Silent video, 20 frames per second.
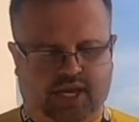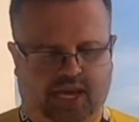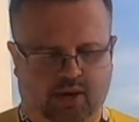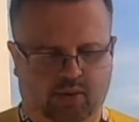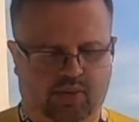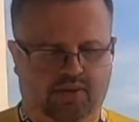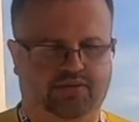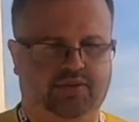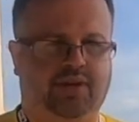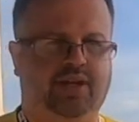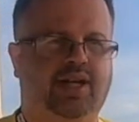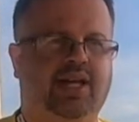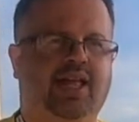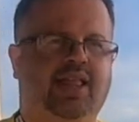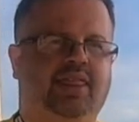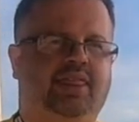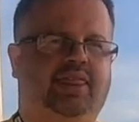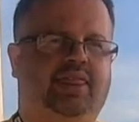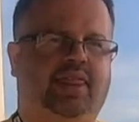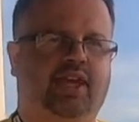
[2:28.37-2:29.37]
However,
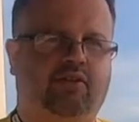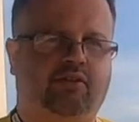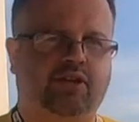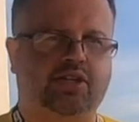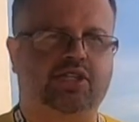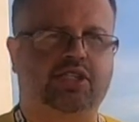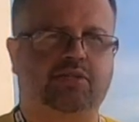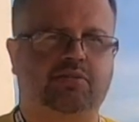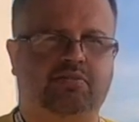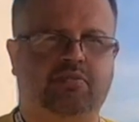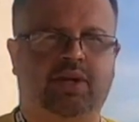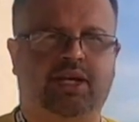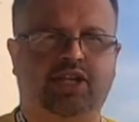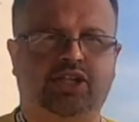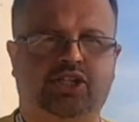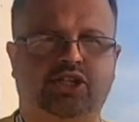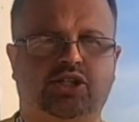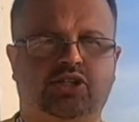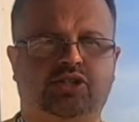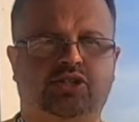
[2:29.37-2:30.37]
there are some
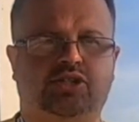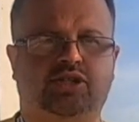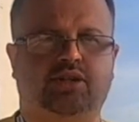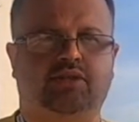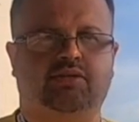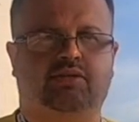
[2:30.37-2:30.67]
issues that